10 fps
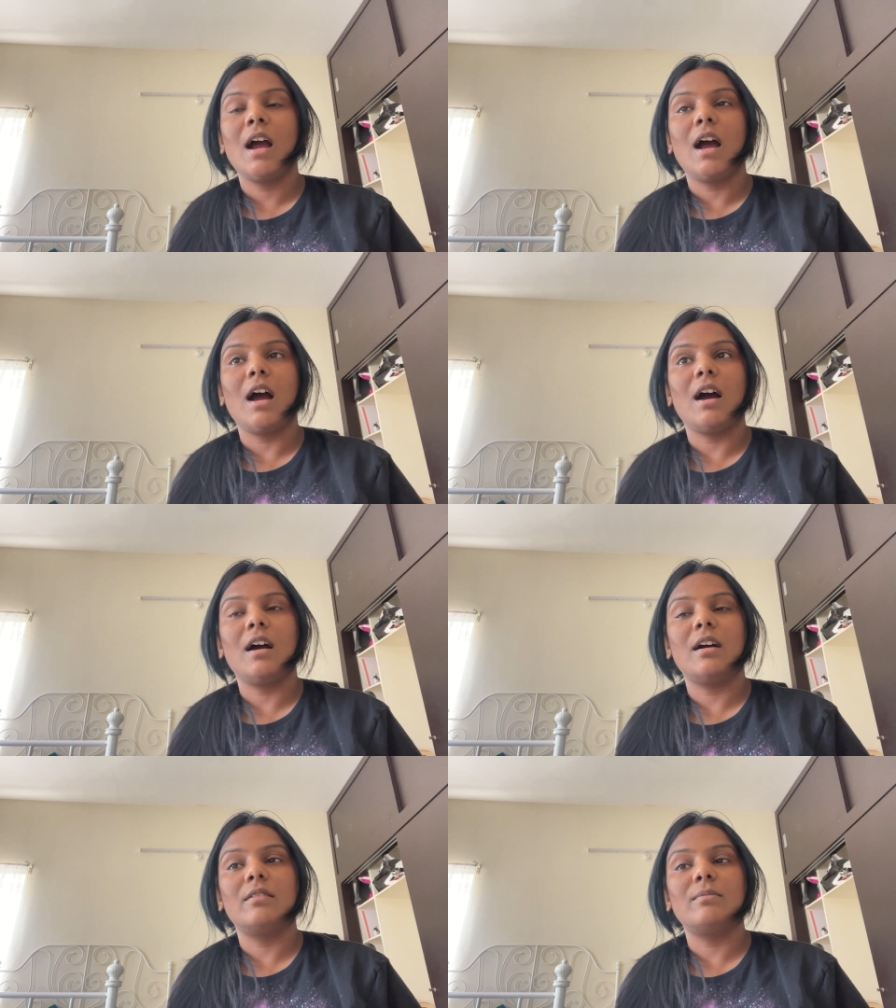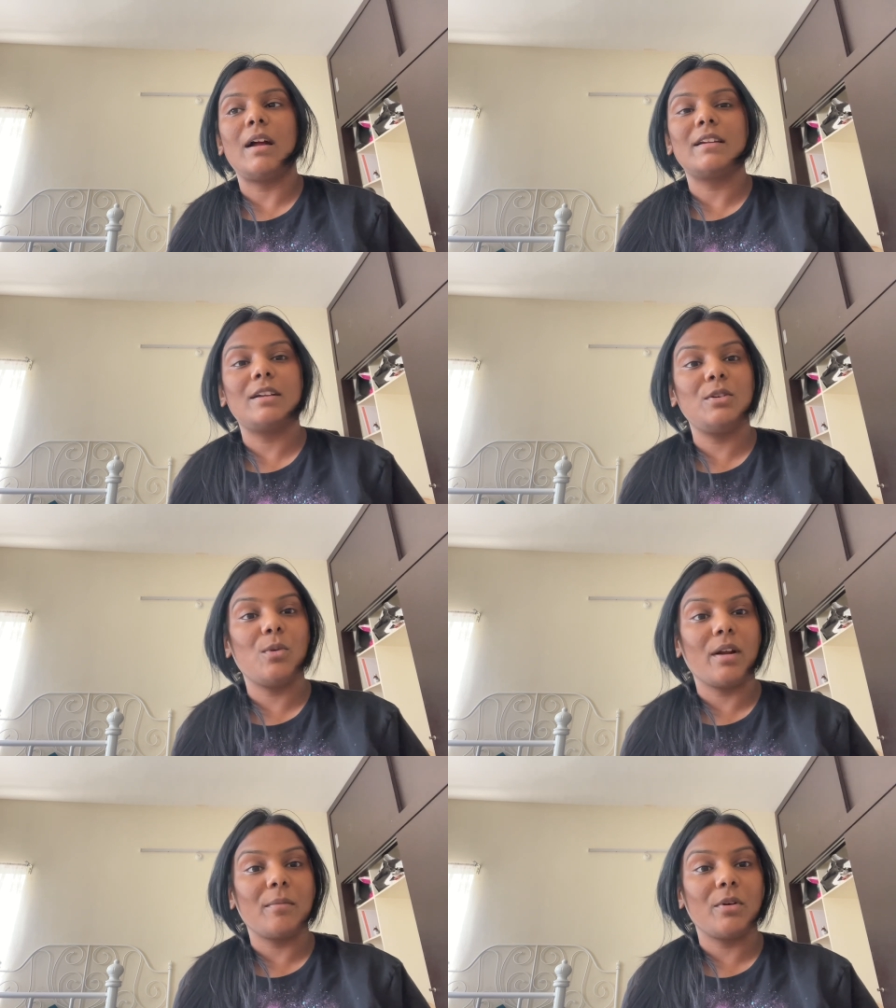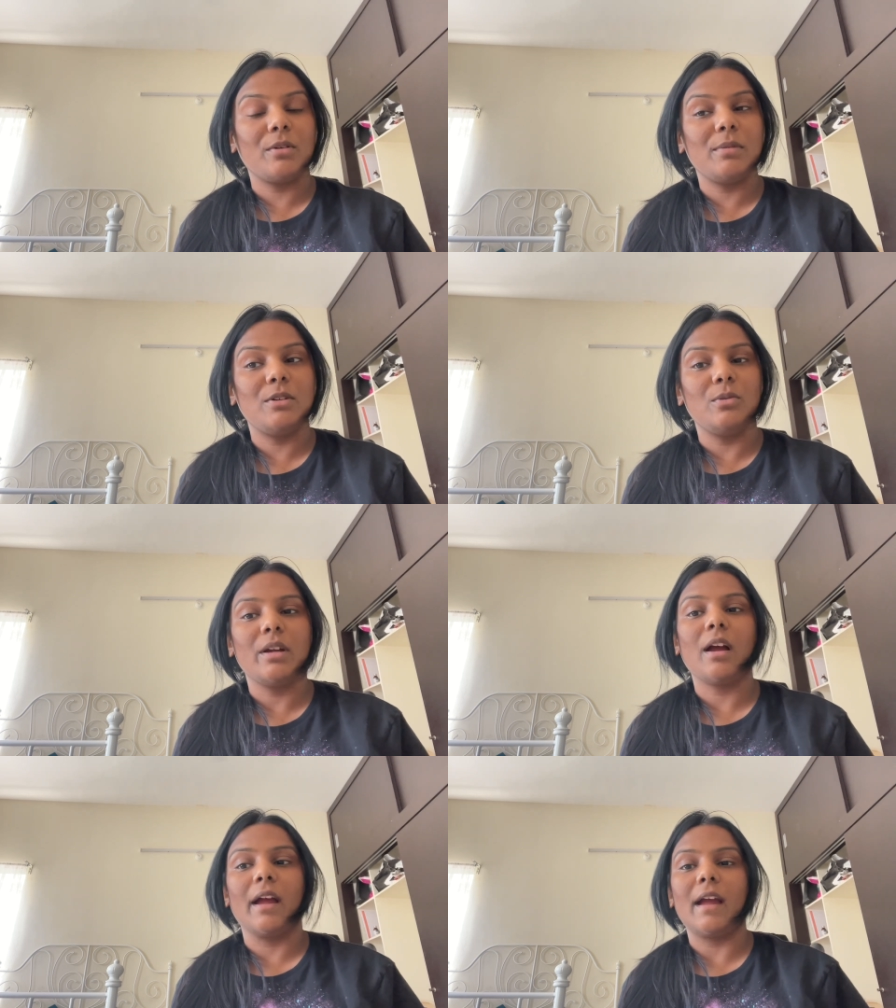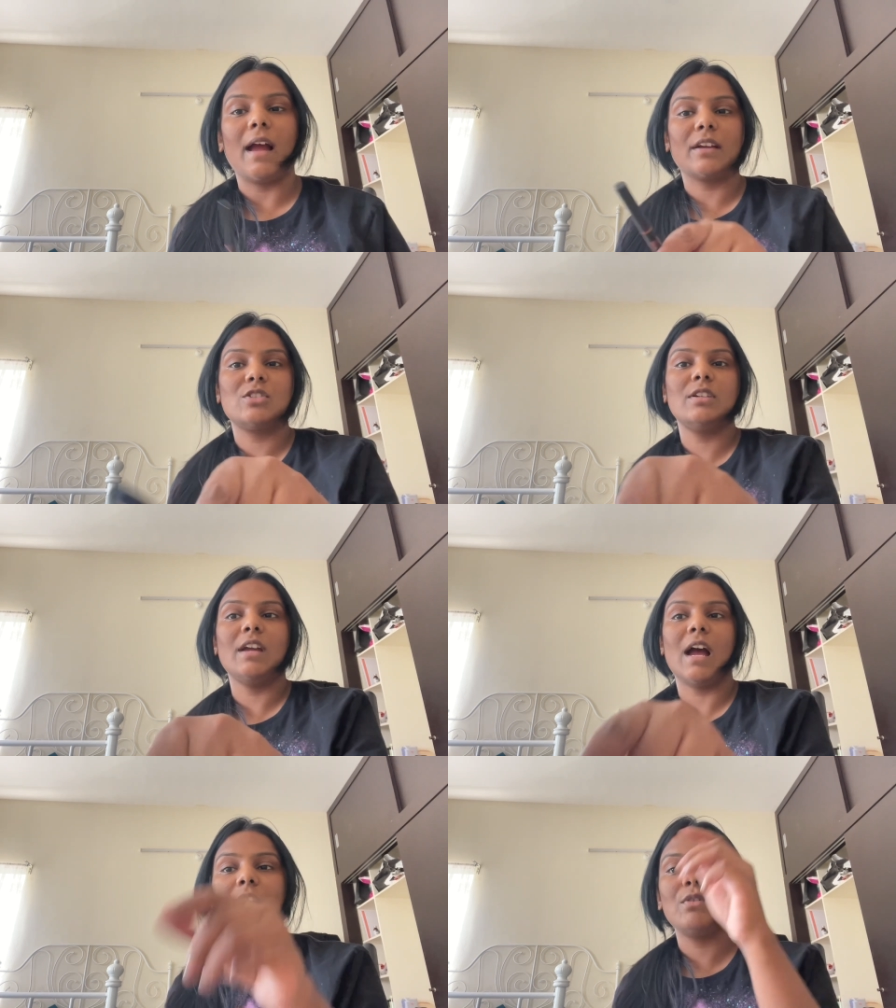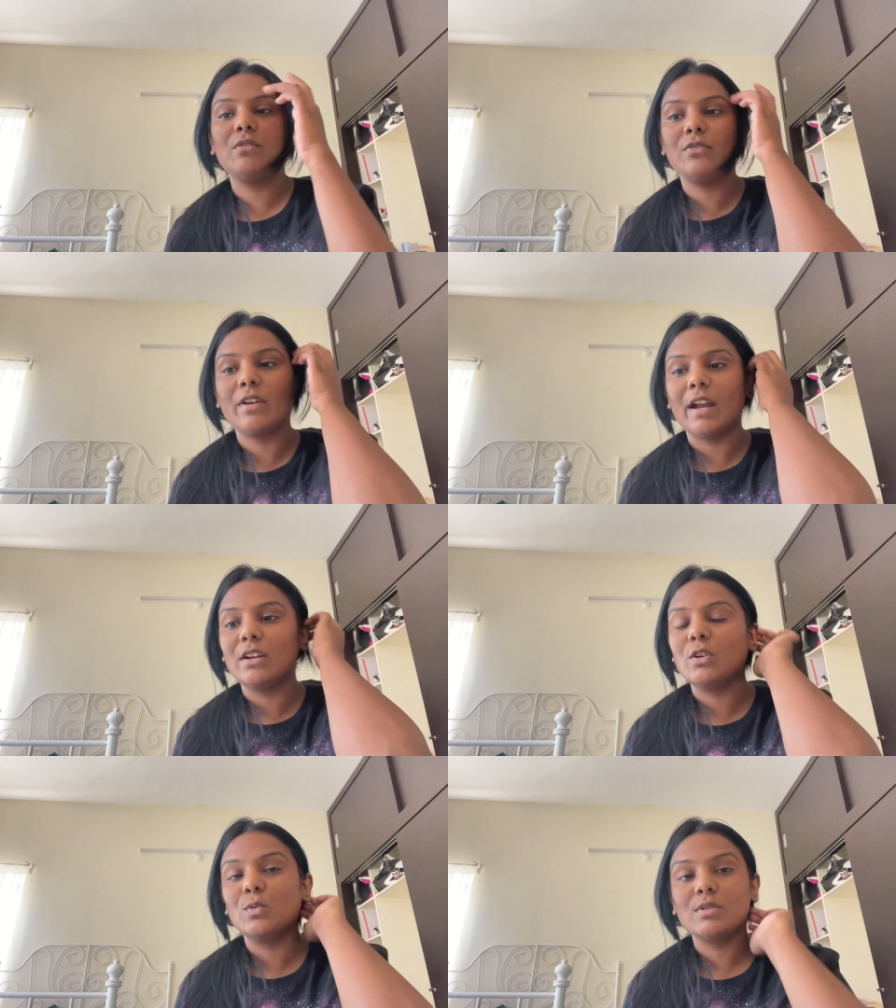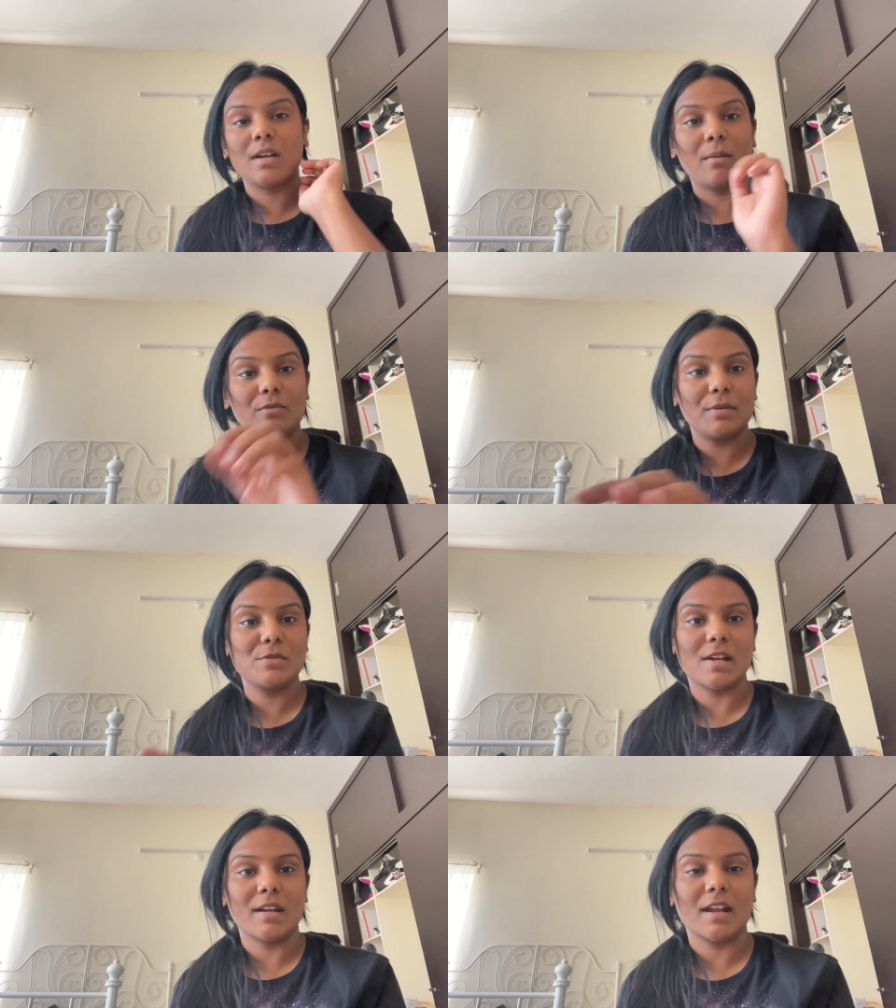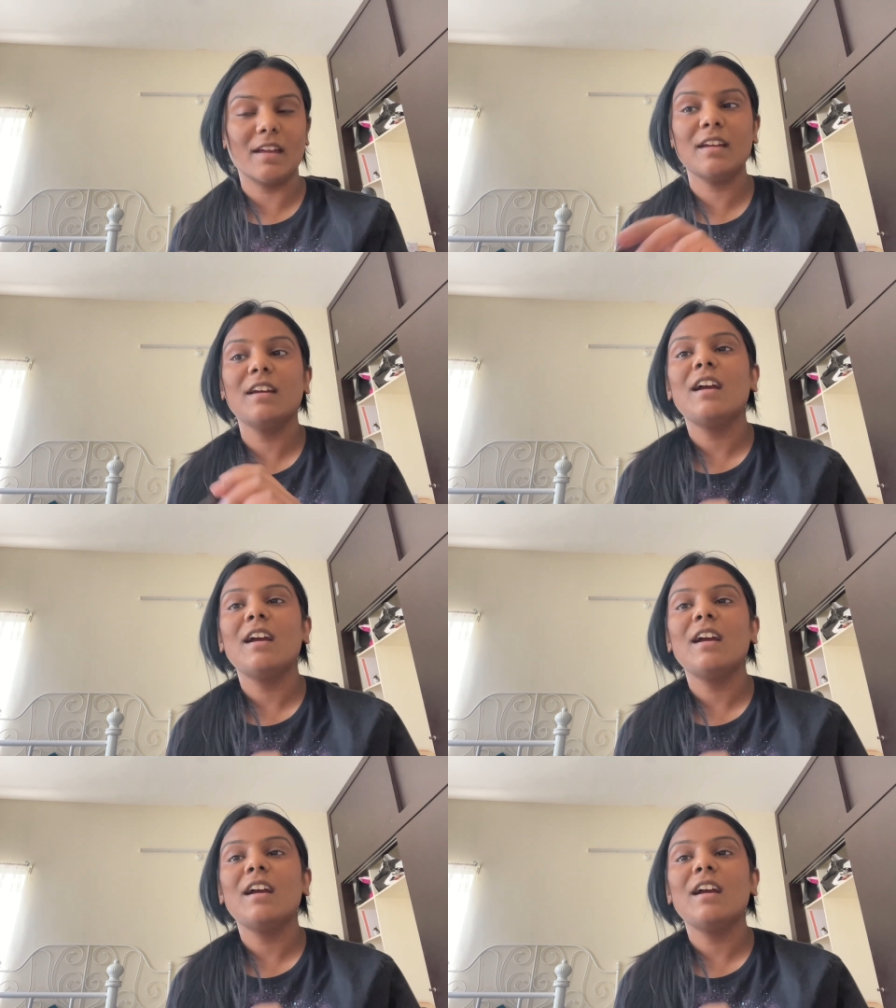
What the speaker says: I'll tell you what I'm going to be doing. I actually have a friend who's come from Chennai.